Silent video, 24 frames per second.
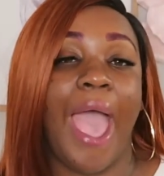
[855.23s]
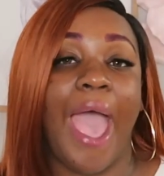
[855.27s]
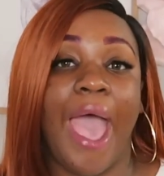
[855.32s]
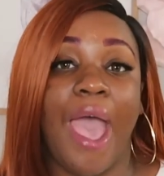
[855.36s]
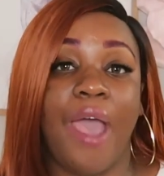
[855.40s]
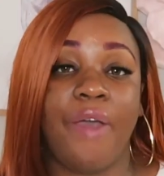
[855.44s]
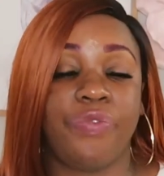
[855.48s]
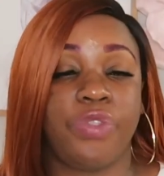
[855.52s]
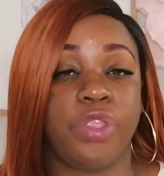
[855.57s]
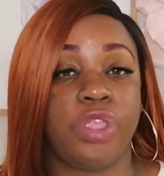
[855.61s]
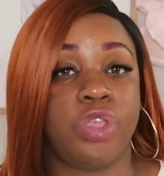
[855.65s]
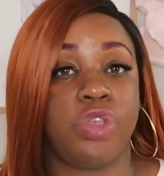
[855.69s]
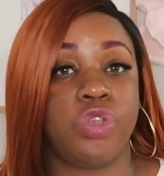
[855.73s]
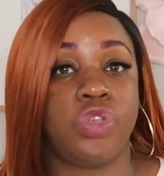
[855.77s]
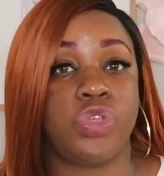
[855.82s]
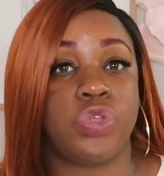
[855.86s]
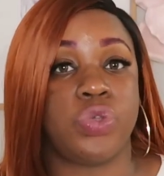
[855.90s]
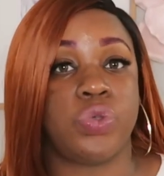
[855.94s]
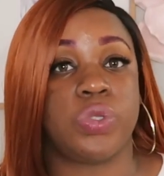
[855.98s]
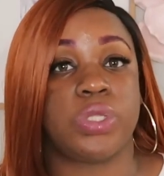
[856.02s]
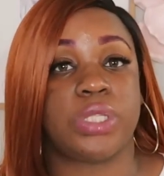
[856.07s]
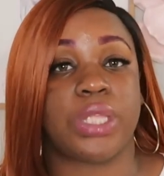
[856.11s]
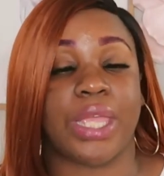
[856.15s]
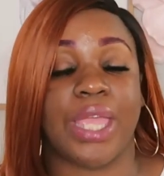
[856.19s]
After you
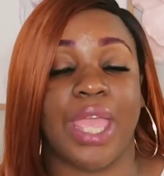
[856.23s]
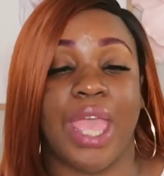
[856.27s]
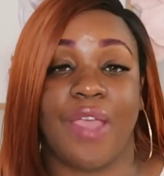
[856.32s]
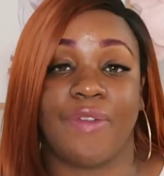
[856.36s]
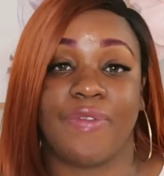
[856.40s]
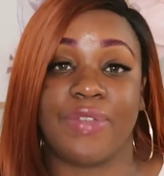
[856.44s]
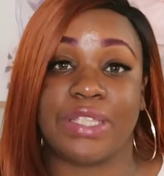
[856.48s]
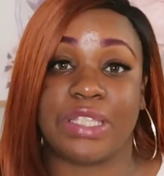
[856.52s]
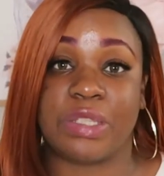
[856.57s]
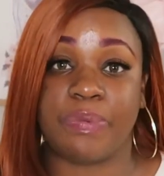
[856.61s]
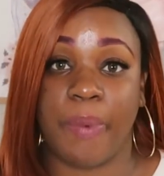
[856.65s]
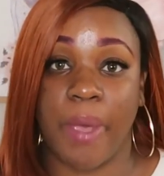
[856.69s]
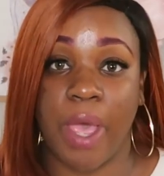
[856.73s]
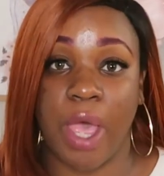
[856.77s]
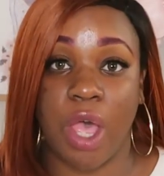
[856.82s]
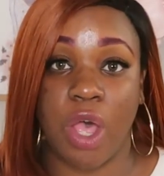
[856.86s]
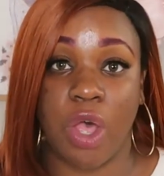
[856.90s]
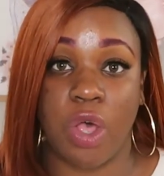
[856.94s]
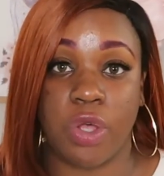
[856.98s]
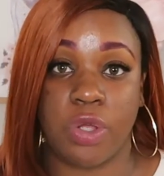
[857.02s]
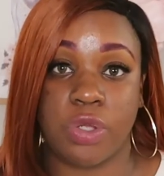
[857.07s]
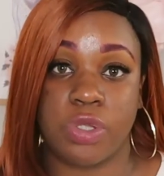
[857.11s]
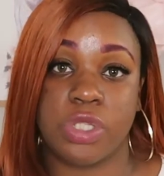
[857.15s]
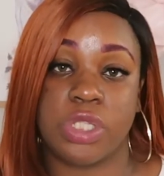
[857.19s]
use like heavy
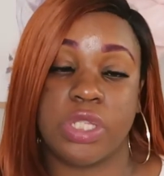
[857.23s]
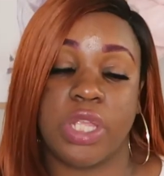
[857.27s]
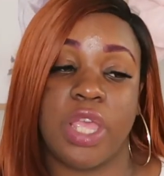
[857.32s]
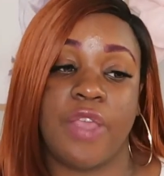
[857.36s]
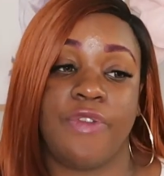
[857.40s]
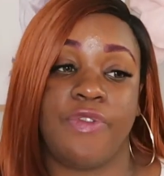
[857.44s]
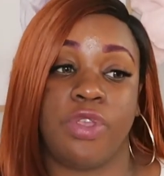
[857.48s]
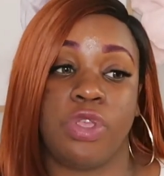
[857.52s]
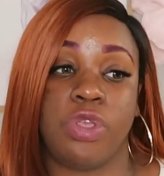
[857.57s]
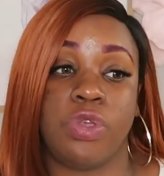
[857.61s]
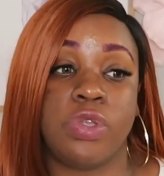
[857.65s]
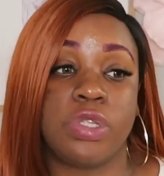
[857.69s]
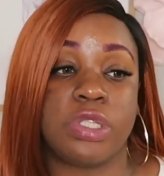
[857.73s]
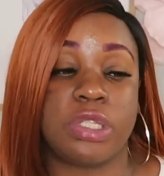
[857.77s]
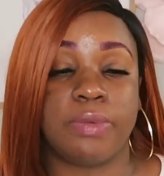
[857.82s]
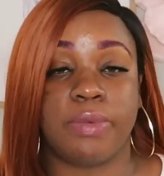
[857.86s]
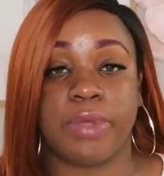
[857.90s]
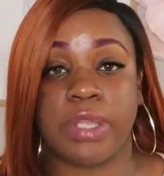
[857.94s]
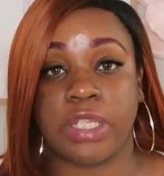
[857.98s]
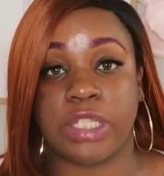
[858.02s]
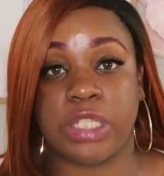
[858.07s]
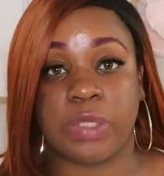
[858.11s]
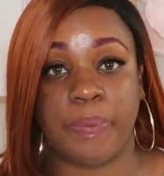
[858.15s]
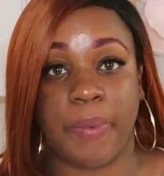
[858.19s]
spells, if you use
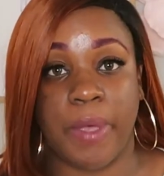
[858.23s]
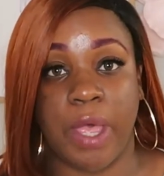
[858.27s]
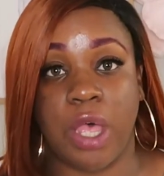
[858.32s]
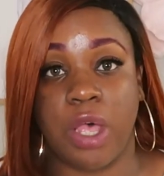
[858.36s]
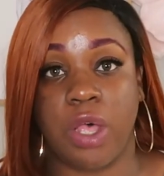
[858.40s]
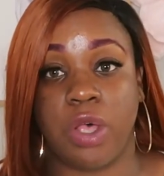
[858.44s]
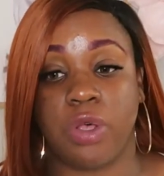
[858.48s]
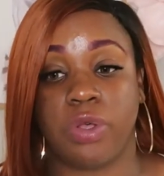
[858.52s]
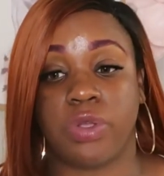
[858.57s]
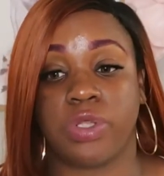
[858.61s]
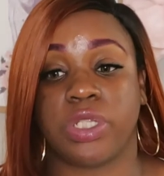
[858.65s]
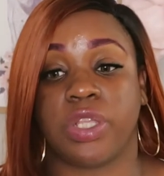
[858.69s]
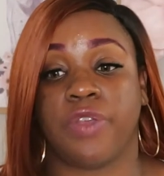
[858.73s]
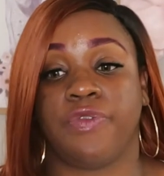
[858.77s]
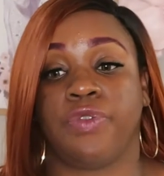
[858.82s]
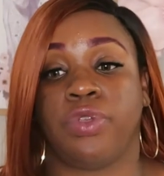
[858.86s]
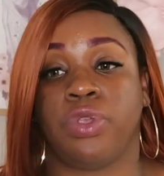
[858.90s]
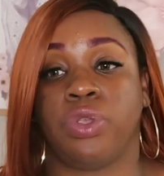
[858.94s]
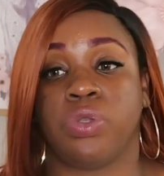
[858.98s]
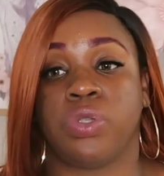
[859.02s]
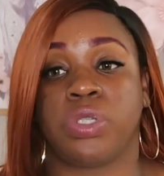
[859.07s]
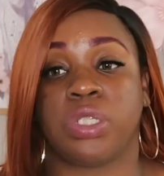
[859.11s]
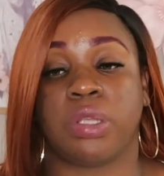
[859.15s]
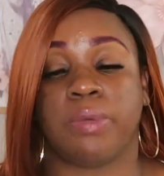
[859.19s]
them in spells, if
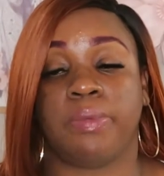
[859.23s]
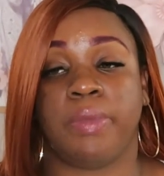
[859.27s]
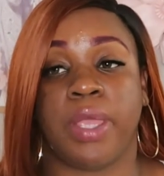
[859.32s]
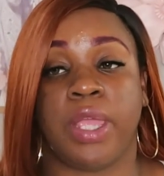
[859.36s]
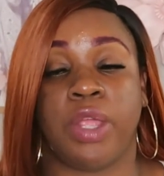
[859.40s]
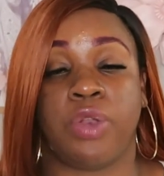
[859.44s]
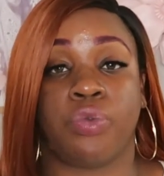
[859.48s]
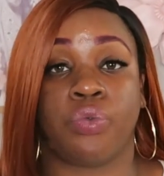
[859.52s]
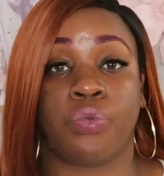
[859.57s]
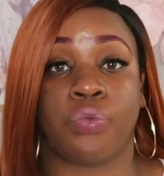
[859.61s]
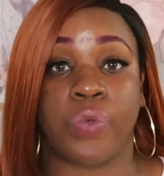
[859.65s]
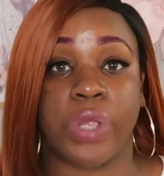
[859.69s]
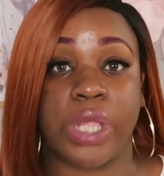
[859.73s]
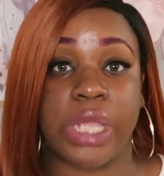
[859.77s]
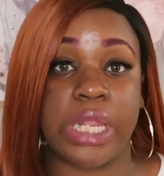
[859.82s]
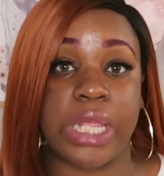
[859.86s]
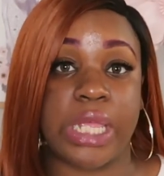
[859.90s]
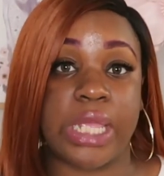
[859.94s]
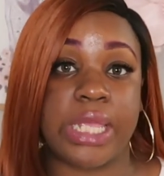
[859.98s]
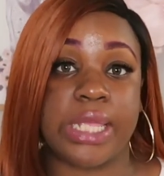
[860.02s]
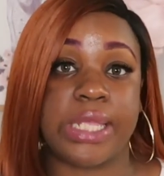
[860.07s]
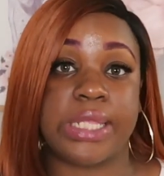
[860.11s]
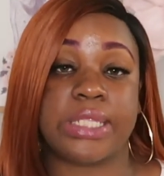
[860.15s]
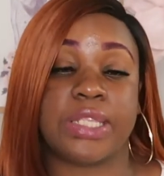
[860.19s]
you use them in
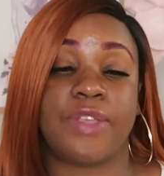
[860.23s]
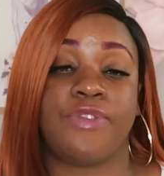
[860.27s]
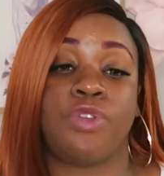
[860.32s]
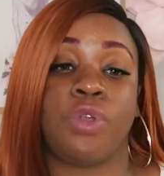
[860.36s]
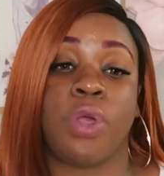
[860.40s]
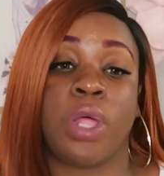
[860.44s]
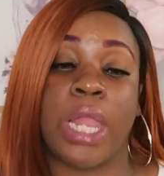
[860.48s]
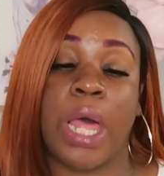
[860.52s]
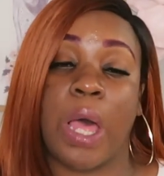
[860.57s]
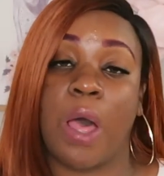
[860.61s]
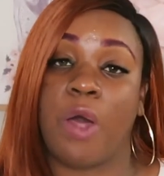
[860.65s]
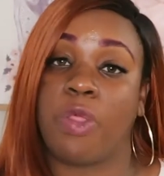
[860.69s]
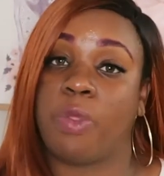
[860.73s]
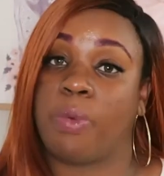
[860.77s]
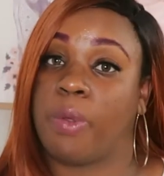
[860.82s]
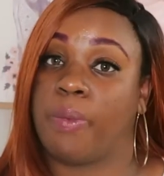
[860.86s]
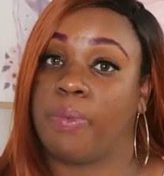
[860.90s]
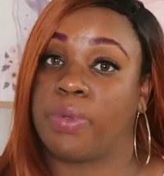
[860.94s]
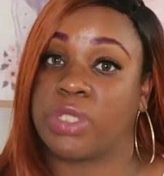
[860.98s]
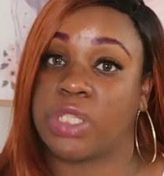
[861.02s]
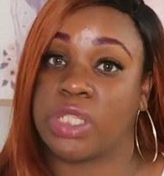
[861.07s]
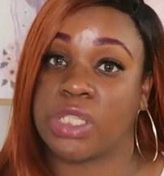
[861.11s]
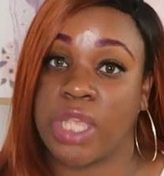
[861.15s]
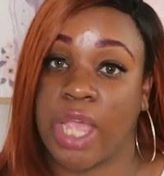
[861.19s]
readings, if you allow other
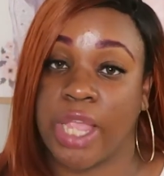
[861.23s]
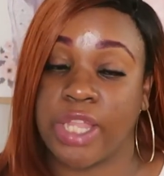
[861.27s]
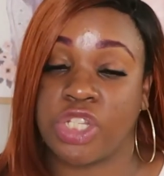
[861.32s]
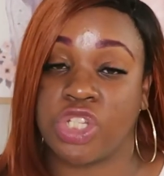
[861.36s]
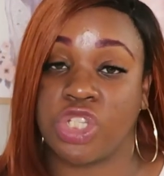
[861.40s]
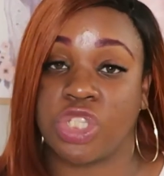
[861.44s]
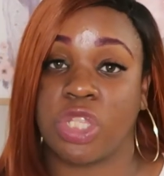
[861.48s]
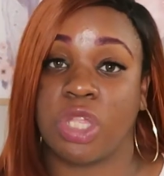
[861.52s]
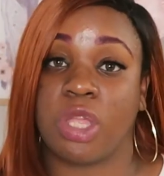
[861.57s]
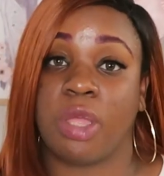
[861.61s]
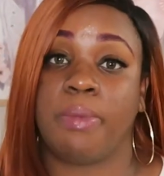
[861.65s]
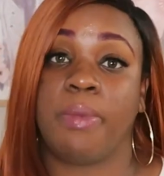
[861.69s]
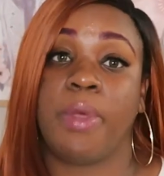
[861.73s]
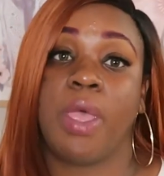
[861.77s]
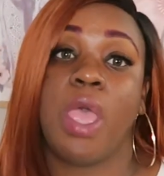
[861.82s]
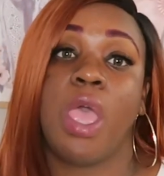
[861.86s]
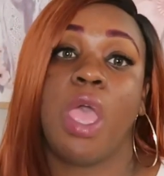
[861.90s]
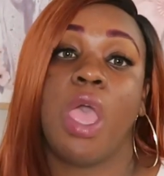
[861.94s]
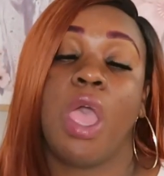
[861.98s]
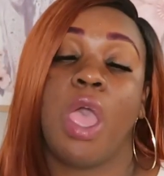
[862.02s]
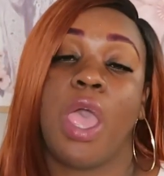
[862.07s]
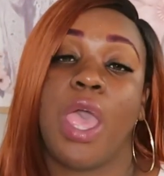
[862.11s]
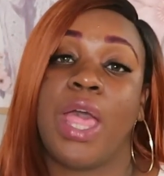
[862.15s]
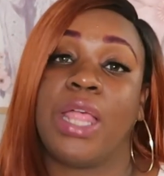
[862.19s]
people to touch them,
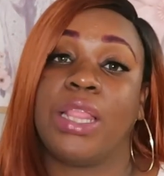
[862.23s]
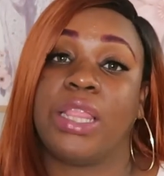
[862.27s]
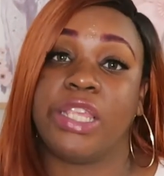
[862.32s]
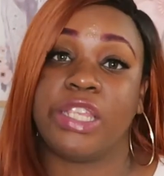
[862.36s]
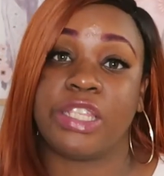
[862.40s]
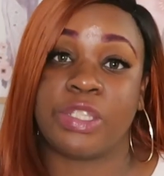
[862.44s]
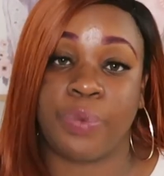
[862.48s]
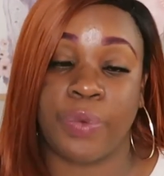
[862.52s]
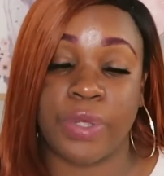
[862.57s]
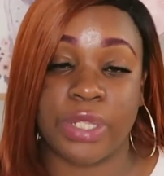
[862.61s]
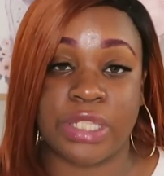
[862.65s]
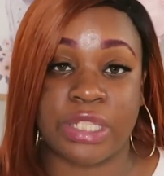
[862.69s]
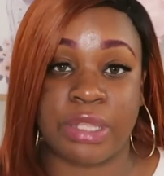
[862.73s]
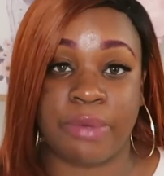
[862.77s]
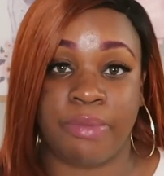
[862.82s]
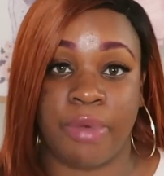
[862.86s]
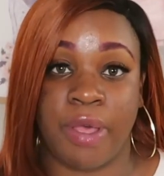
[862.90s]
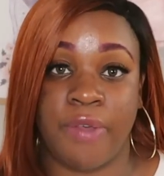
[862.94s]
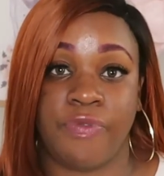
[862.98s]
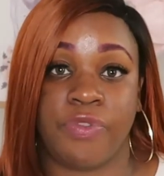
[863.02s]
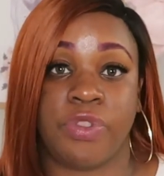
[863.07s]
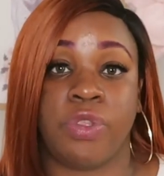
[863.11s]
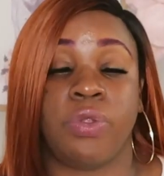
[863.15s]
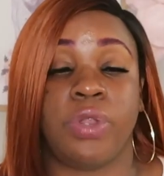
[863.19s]
at least once a
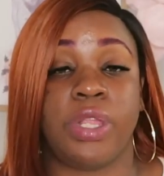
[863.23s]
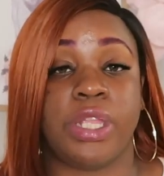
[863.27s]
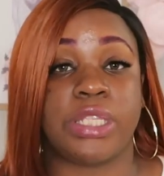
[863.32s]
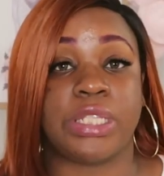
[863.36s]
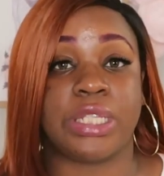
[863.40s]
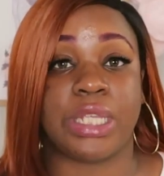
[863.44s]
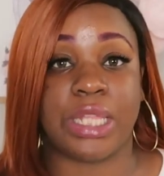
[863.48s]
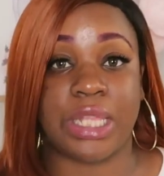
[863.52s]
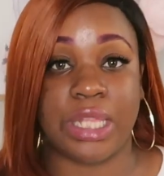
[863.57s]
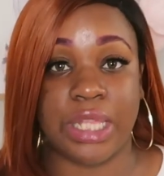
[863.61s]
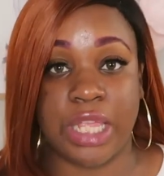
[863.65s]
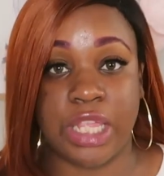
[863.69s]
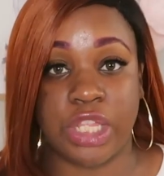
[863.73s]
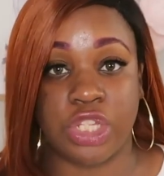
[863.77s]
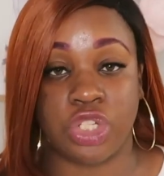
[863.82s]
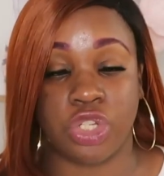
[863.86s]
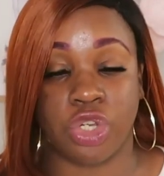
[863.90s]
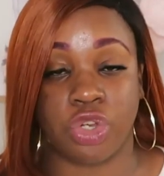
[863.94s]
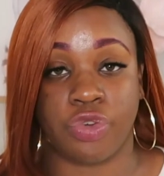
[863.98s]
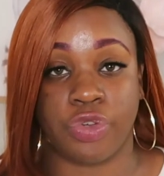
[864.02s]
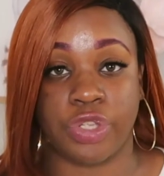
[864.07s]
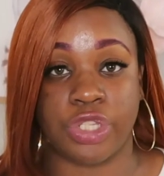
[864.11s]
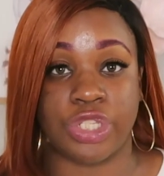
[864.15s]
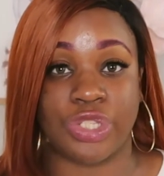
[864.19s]
month you need to cleanse
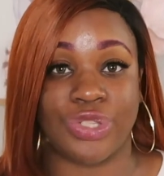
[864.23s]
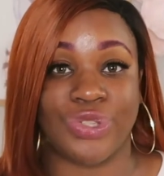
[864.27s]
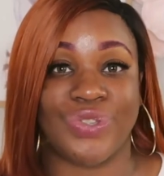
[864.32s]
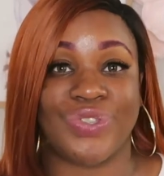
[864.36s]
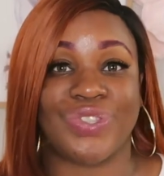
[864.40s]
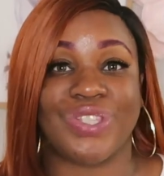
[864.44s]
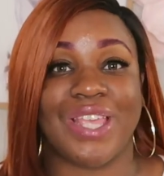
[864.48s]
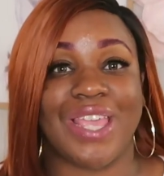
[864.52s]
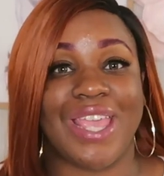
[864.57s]
your crystals.